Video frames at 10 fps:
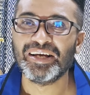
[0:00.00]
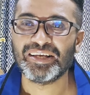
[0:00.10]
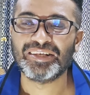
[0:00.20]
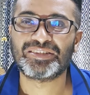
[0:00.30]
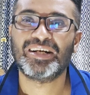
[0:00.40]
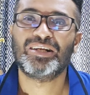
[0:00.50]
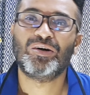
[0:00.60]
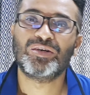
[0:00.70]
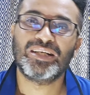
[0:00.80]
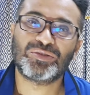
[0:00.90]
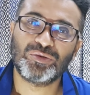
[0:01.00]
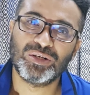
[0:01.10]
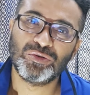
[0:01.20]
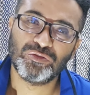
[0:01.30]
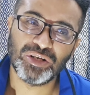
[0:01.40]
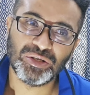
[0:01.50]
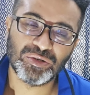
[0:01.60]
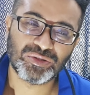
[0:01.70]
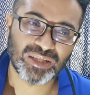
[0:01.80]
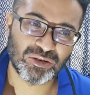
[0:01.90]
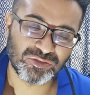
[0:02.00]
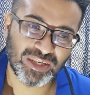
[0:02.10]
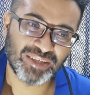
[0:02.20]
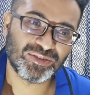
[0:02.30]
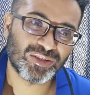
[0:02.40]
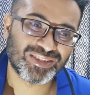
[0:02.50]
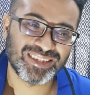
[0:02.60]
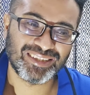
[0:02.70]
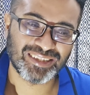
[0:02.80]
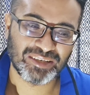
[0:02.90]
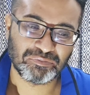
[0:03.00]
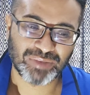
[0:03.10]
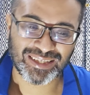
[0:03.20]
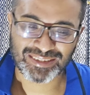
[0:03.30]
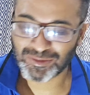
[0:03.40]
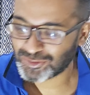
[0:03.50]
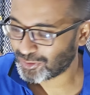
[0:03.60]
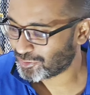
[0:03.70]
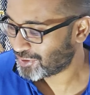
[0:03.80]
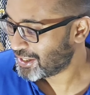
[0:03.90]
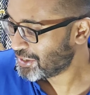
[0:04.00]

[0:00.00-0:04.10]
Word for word: Yesterday, a long day, so we couldn't do videos. I was very exhausted. I passed out sort of.